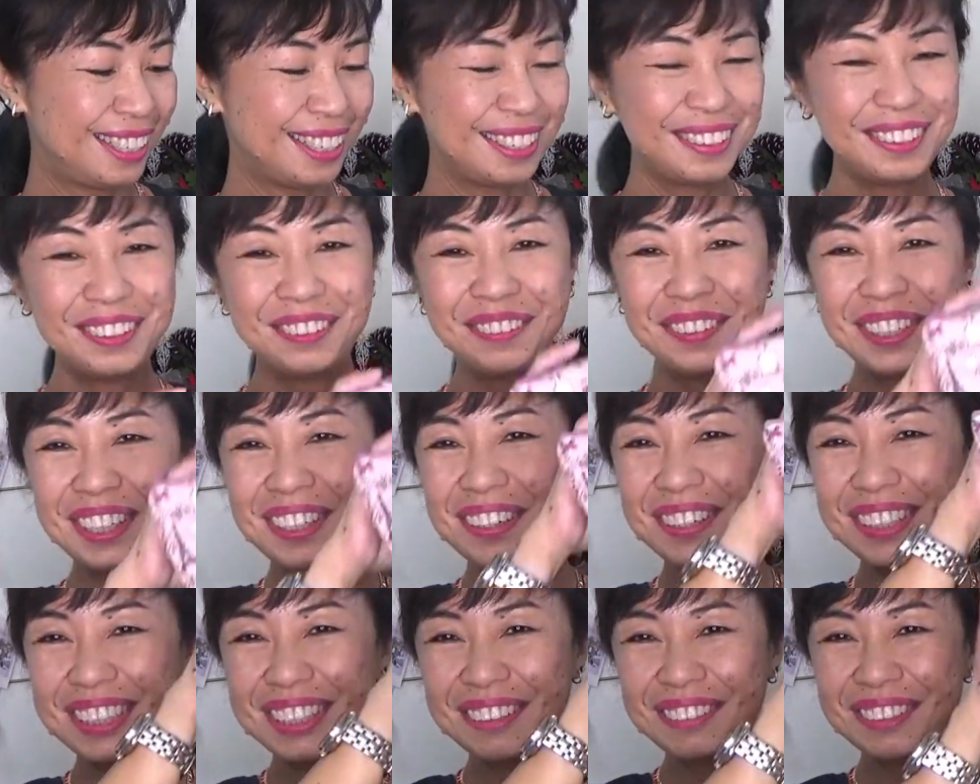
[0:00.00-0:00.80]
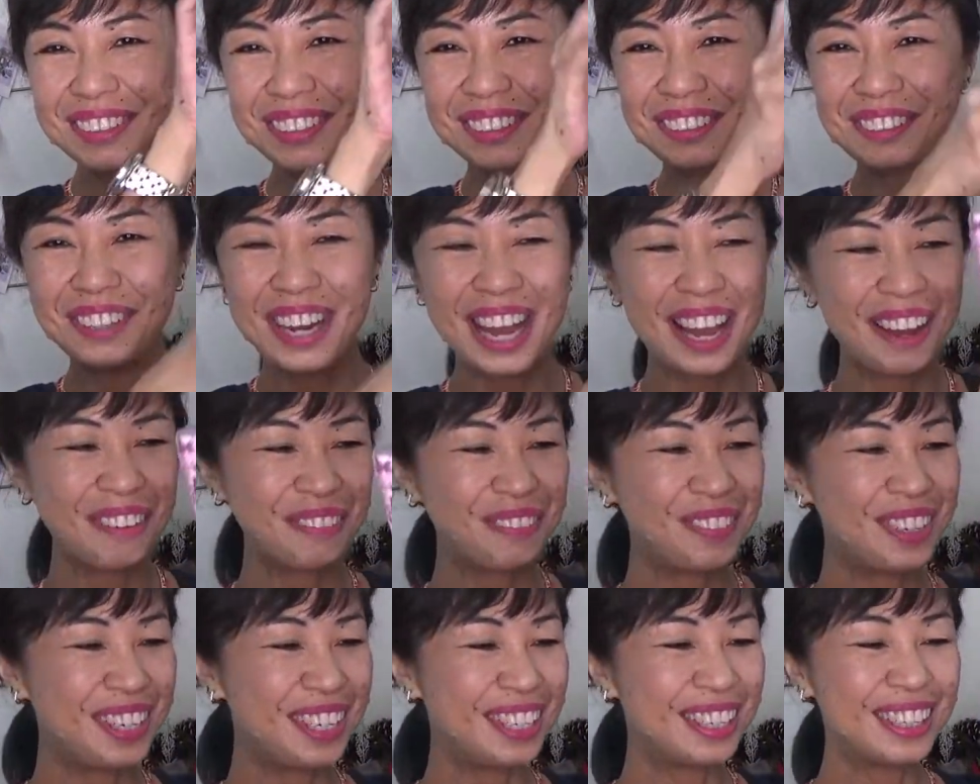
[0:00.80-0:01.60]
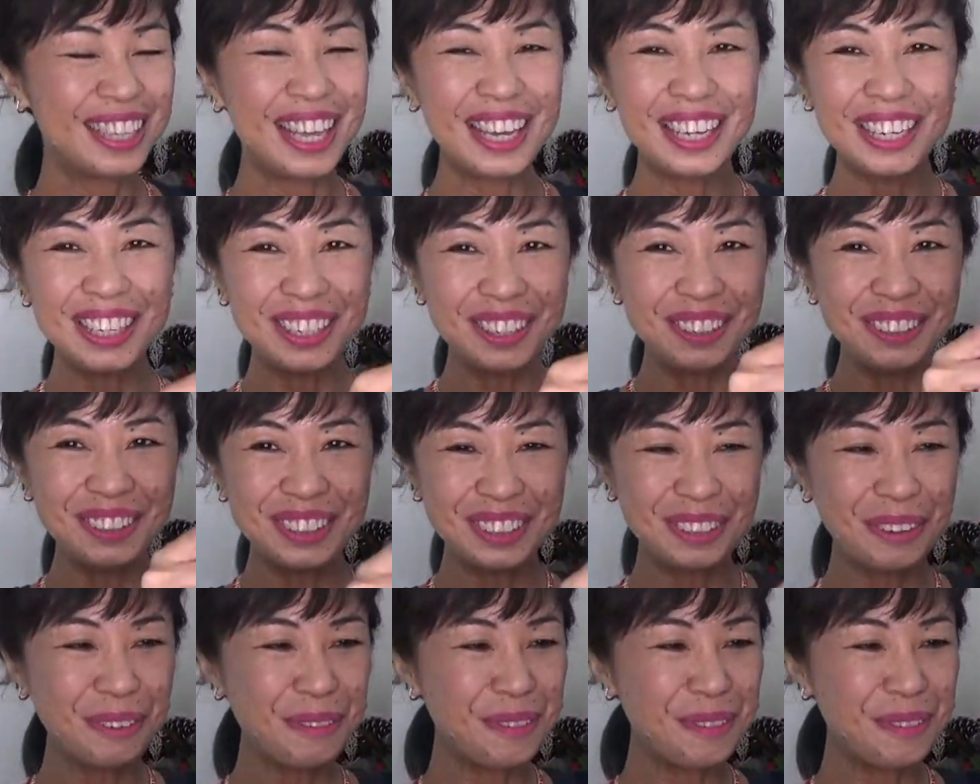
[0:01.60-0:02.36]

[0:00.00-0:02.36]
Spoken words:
Oh my gosh, I'm so happy. Thank you so